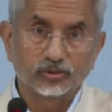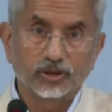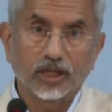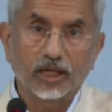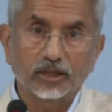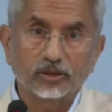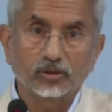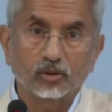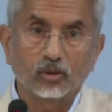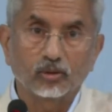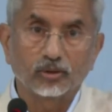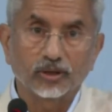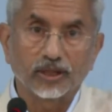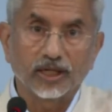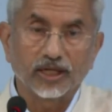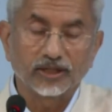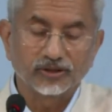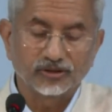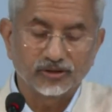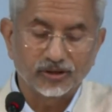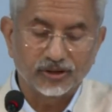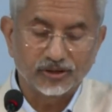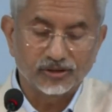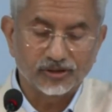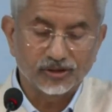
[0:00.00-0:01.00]
to that
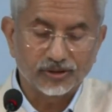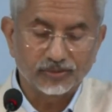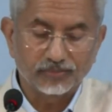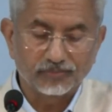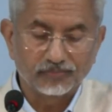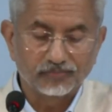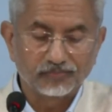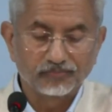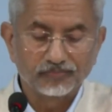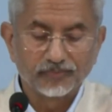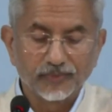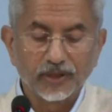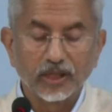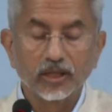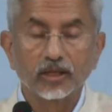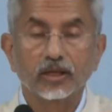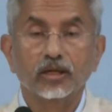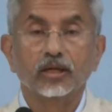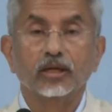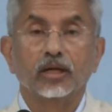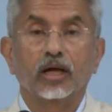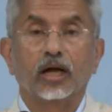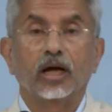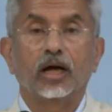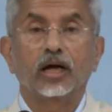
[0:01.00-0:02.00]
organization.
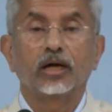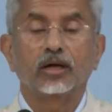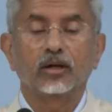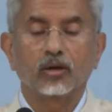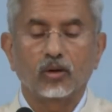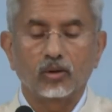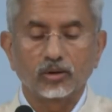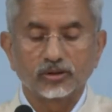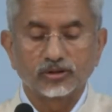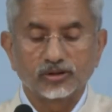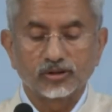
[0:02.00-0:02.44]
I